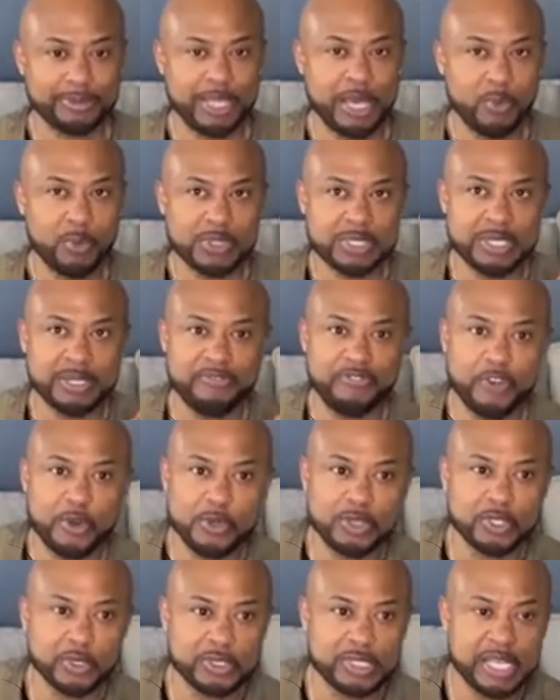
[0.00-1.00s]
That was in
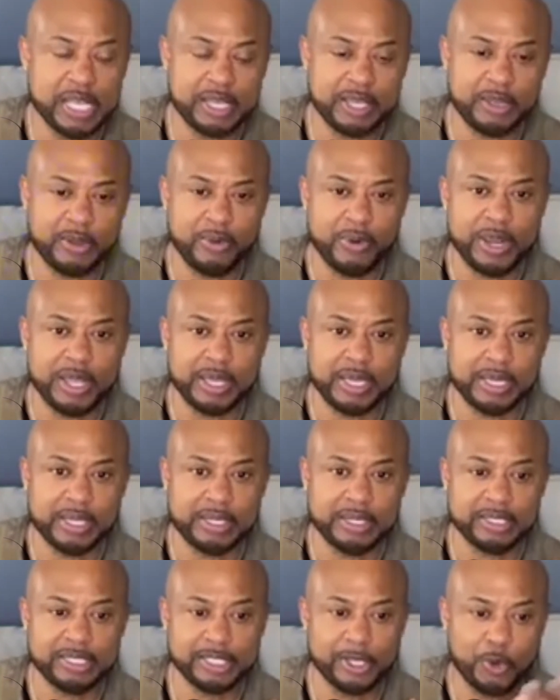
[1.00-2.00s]
first or second grade.
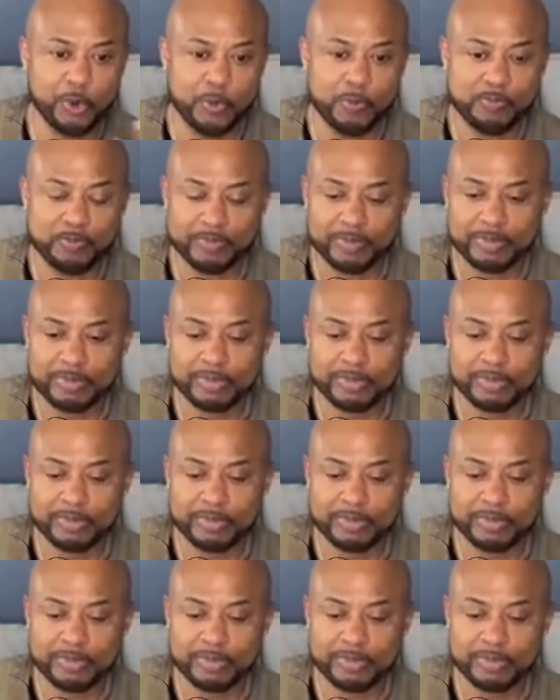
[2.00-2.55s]
So